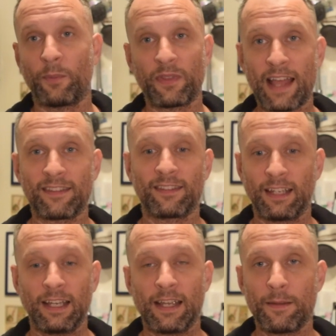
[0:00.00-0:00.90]
But that's
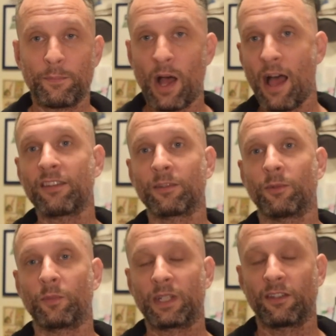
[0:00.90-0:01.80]

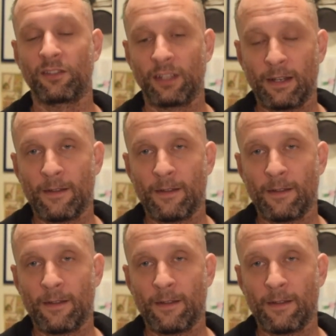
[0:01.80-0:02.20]
impossible because,